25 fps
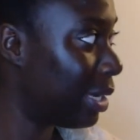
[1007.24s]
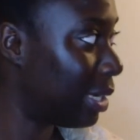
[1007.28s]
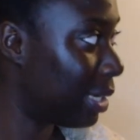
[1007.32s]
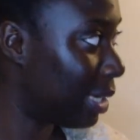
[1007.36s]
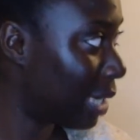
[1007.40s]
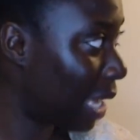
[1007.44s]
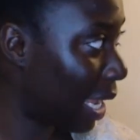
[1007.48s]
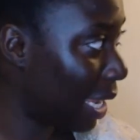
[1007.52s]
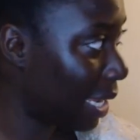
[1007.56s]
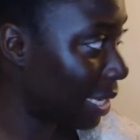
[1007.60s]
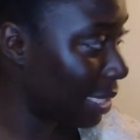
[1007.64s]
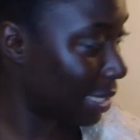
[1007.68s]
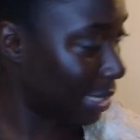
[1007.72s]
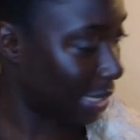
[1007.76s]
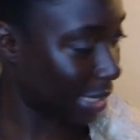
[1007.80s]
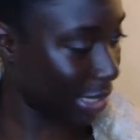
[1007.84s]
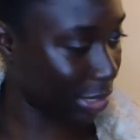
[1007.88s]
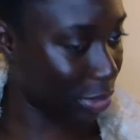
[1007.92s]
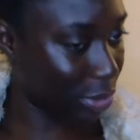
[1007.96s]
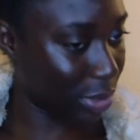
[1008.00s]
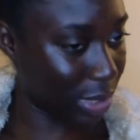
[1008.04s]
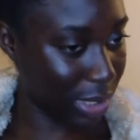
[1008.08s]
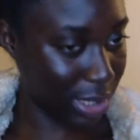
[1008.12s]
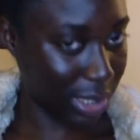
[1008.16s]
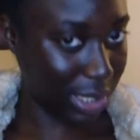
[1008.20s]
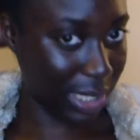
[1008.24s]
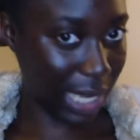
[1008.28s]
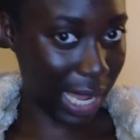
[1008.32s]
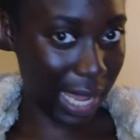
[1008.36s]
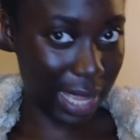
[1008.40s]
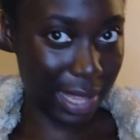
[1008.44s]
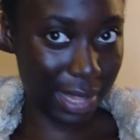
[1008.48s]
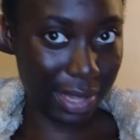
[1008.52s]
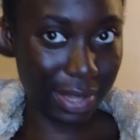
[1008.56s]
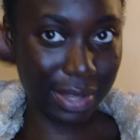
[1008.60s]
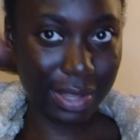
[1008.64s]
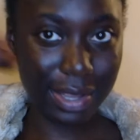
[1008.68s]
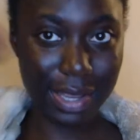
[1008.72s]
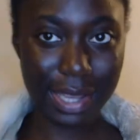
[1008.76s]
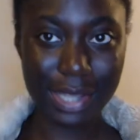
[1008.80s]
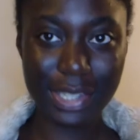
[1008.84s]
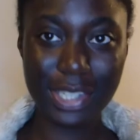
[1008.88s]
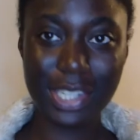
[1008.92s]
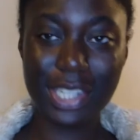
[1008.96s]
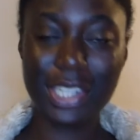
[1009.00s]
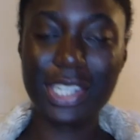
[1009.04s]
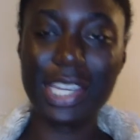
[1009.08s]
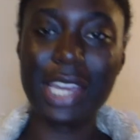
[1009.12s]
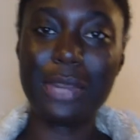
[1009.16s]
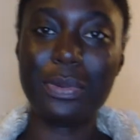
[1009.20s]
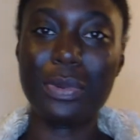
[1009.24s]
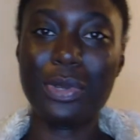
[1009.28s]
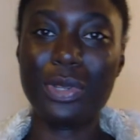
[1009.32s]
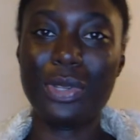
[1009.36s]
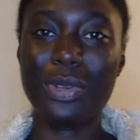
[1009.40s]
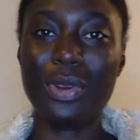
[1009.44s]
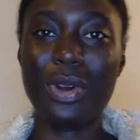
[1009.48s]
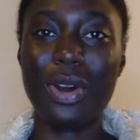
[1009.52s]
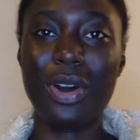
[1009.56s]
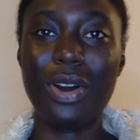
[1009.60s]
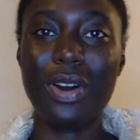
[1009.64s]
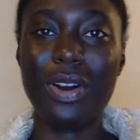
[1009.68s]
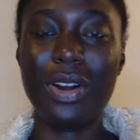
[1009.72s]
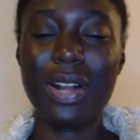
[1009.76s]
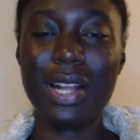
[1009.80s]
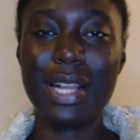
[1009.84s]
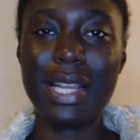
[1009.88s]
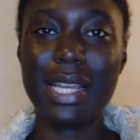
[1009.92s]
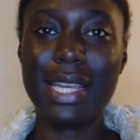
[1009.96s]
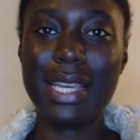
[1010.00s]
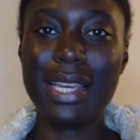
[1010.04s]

nice into a style and chit chat with you all.